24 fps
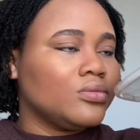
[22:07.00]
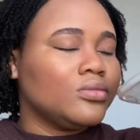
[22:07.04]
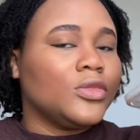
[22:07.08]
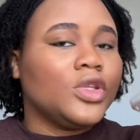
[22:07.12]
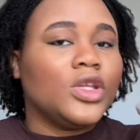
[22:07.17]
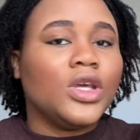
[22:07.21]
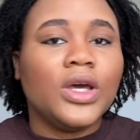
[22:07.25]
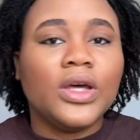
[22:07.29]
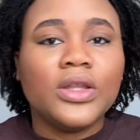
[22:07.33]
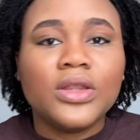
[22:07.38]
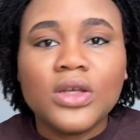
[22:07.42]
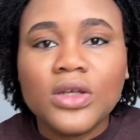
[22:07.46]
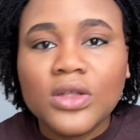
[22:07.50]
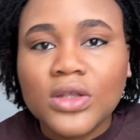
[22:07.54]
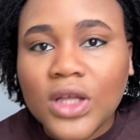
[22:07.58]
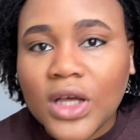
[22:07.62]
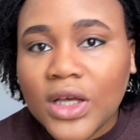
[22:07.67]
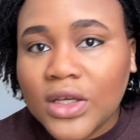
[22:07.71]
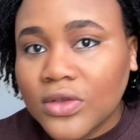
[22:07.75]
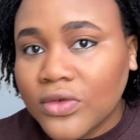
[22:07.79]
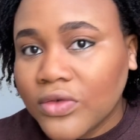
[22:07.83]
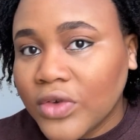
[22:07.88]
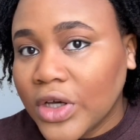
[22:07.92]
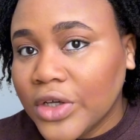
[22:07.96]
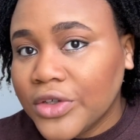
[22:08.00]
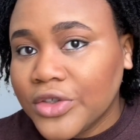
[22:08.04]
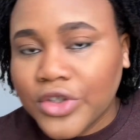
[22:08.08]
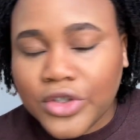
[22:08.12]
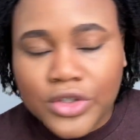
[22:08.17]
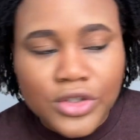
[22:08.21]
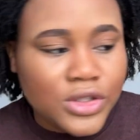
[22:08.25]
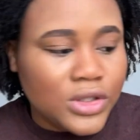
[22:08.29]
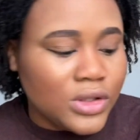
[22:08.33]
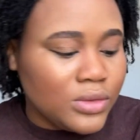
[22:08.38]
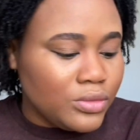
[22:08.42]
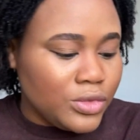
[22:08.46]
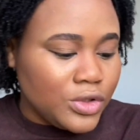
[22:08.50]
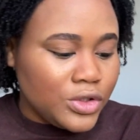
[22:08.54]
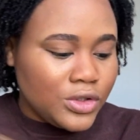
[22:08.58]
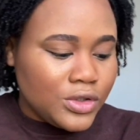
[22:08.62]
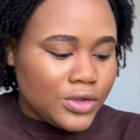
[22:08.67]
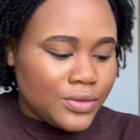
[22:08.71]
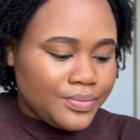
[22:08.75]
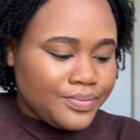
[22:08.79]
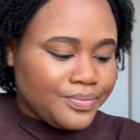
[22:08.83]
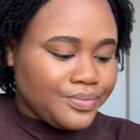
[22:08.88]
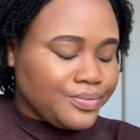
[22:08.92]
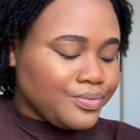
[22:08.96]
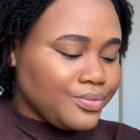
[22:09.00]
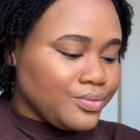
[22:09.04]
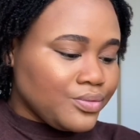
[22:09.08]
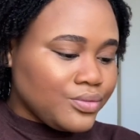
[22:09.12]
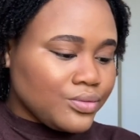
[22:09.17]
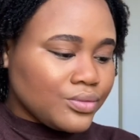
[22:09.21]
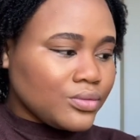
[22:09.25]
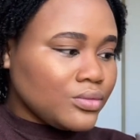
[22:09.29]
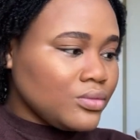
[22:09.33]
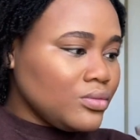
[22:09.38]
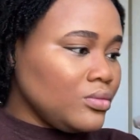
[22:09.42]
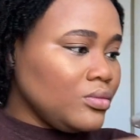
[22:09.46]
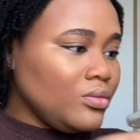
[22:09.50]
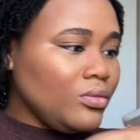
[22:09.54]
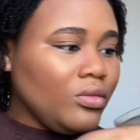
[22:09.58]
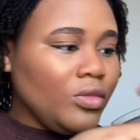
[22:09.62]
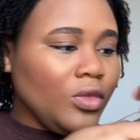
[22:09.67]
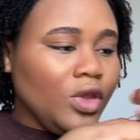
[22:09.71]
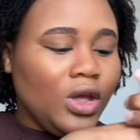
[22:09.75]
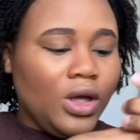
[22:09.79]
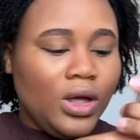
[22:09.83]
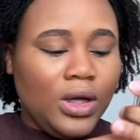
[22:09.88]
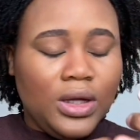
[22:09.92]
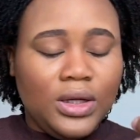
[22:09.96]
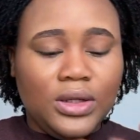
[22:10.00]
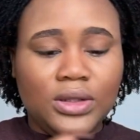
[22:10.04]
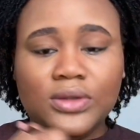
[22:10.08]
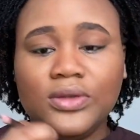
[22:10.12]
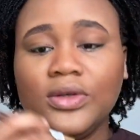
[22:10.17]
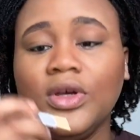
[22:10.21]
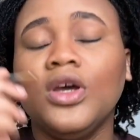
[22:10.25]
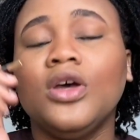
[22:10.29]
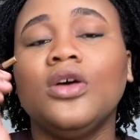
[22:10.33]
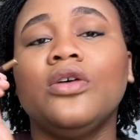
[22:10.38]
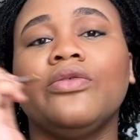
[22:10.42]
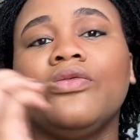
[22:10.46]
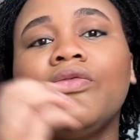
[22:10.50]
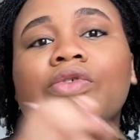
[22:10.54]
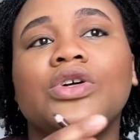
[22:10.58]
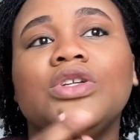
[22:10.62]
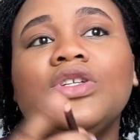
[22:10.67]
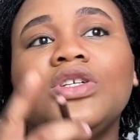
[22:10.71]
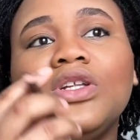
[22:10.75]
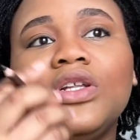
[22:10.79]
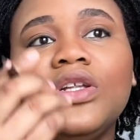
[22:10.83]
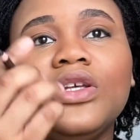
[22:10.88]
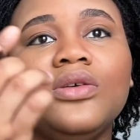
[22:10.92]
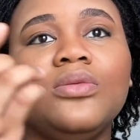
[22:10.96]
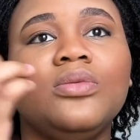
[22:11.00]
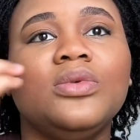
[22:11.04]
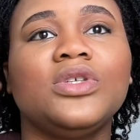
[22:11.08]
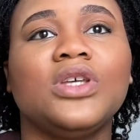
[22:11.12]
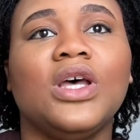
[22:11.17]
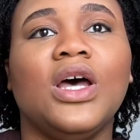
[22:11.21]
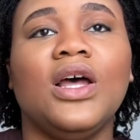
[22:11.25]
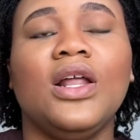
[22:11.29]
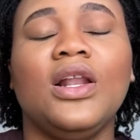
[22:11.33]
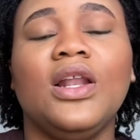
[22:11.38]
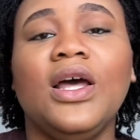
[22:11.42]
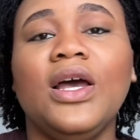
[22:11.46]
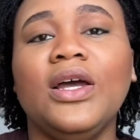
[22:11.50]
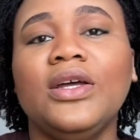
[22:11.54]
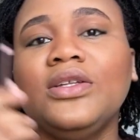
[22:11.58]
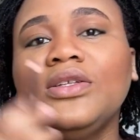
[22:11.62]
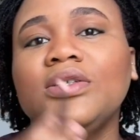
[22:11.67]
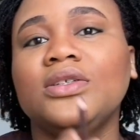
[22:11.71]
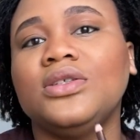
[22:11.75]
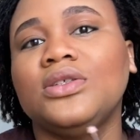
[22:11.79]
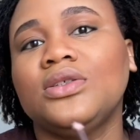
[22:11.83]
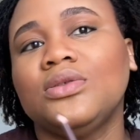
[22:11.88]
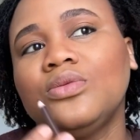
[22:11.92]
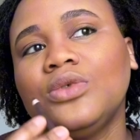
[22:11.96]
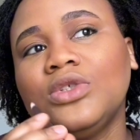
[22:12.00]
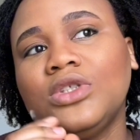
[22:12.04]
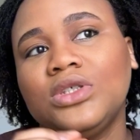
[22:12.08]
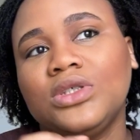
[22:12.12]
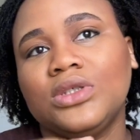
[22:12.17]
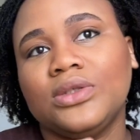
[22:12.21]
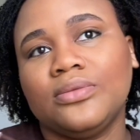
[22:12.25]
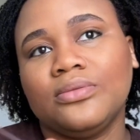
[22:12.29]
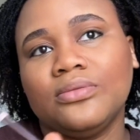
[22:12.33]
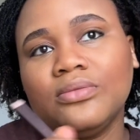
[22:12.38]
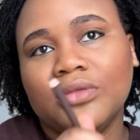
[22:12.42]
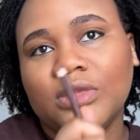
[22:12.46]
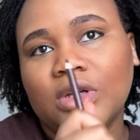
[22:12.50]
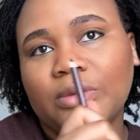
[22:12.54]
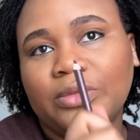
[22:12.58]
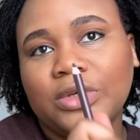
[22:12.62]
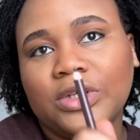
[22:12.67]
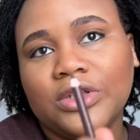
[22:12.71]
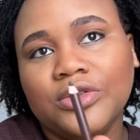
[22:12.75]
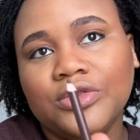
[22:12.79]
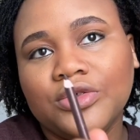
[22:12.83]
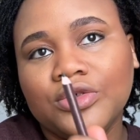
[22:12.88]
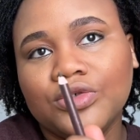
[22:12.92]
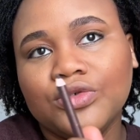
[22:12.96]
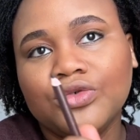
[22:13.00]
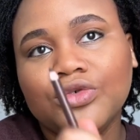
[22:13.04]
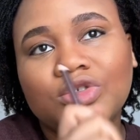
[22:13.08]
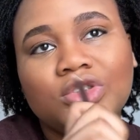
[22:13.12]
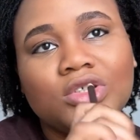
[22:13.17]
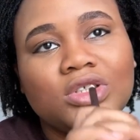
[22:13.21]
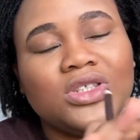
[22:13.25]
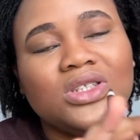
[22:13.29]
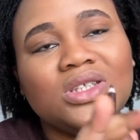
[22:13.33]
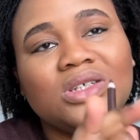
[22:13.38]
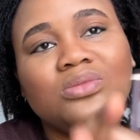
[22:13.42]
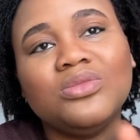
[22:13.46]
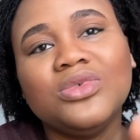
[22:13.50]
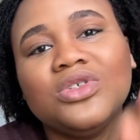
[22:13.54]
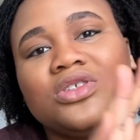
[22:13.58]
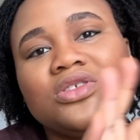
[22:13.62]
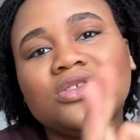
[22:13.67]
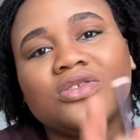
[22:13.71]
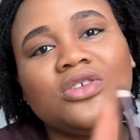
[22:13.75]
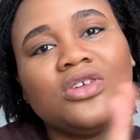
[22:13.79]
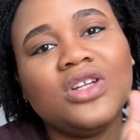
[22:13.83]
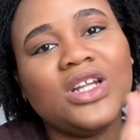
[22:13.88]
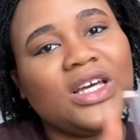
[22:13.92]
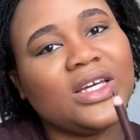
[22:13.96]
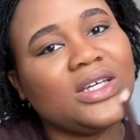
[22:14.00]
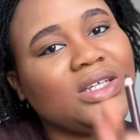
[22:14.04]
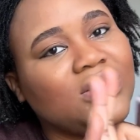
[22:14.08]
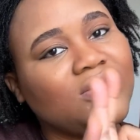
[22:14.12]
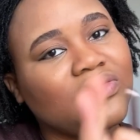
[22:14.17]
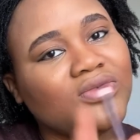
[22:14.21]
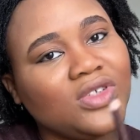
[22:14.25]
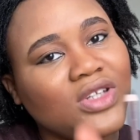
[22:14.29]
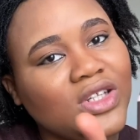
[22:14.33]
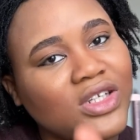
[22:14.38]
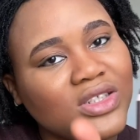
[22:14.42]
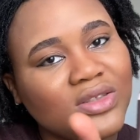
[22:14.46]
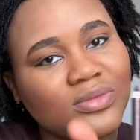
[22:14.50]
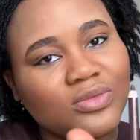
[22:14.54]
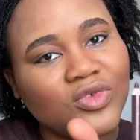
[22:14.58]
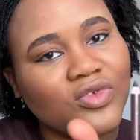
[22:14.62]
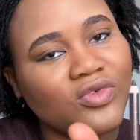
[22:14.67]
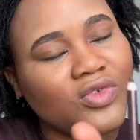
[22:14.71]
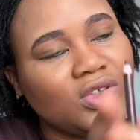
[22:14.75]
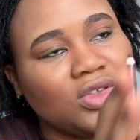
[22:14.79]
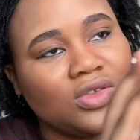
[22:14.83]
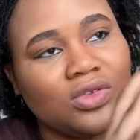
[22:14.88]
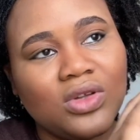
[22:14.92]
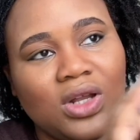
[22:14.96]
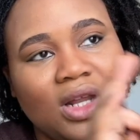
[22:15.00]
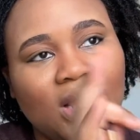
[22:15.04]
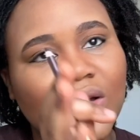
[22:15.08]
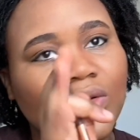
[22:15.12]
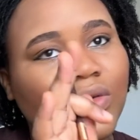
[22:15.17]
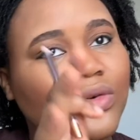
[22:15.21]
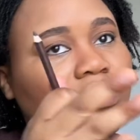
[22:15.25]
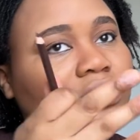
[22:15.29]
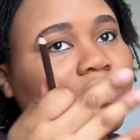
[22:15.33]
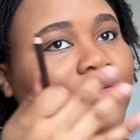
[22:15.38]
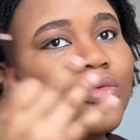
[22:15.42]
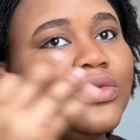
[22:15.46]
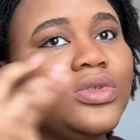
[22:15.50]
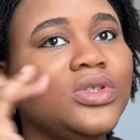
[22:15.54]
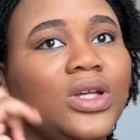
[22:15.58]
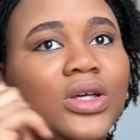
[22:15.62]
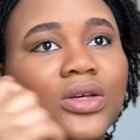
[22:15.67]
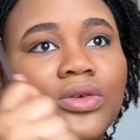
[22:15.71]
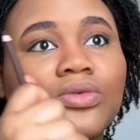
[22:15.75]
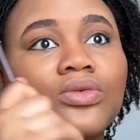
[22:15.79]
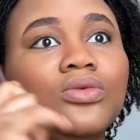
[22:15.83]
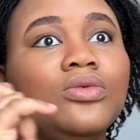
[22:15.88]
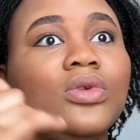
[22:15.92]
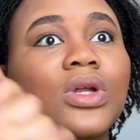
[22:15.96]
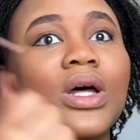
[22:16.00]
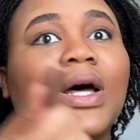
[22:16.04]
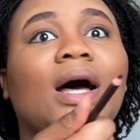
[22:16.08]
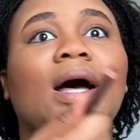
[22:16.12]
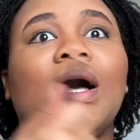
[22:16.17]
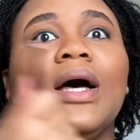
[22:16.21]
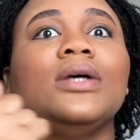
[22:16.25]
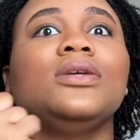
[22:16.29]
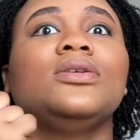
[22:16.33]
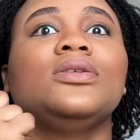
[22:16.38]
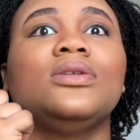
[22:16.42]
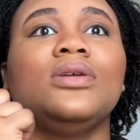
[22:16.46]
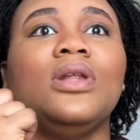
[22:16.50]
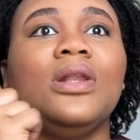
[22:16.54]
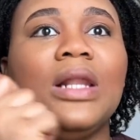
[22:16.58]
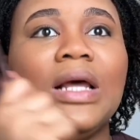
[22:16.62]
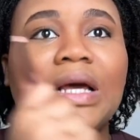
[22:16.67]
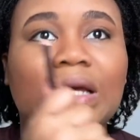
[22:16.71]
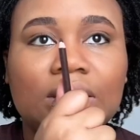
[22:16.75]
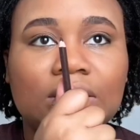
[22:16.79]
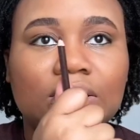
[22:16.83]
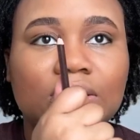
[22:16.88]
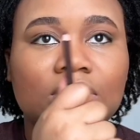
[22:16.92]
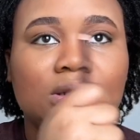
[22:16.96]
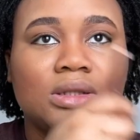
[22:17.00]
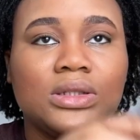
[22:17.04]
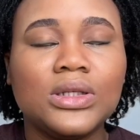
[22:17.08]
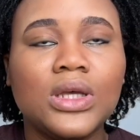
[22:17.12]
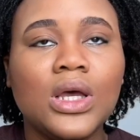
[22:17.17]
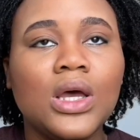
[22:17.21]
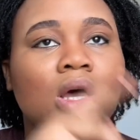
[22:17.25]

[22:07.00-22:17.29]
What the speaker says: Yeah, I think that's fine, just a bit. And for the lips, I line it with my pencil, just a bit, not like village movies or like all those ones that you know that she lined it.